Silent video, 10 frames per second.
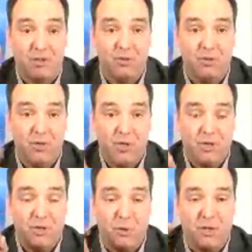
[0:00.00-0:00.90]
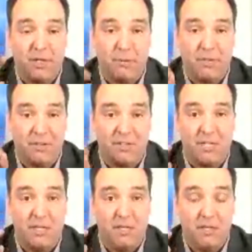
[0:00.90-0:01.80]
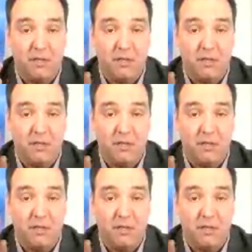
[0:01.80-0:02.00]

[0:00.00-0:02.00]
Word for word: 2 trillion with a T,